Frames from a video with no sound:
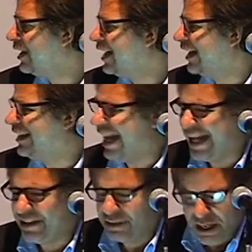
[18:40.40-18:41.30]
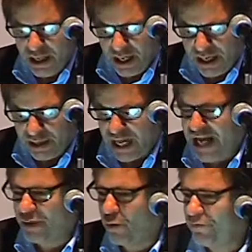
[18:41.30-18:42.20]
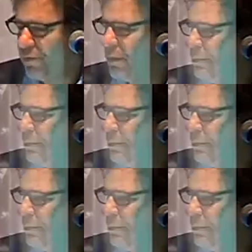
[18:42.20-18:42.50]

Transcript: Again, I often am